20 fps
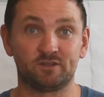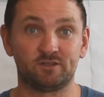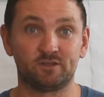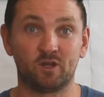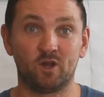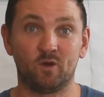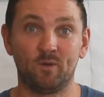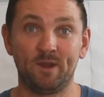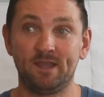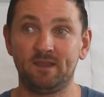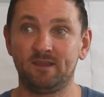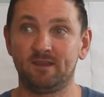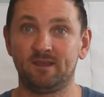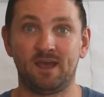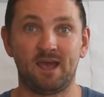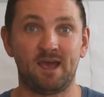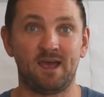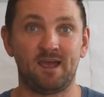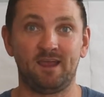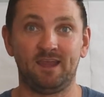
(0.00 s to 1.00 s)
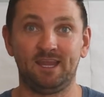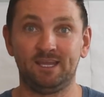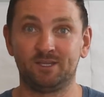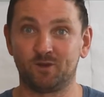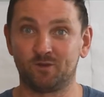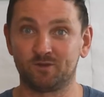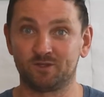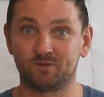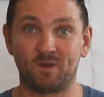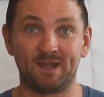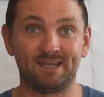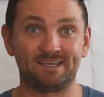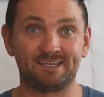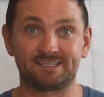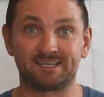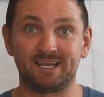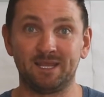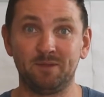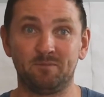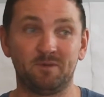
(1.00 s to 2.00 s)
to go in. He told us when to
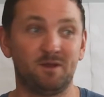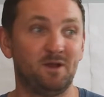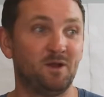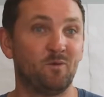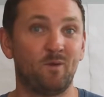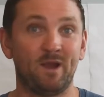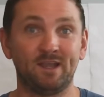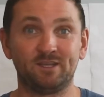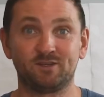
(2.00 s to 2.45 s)
sleep, when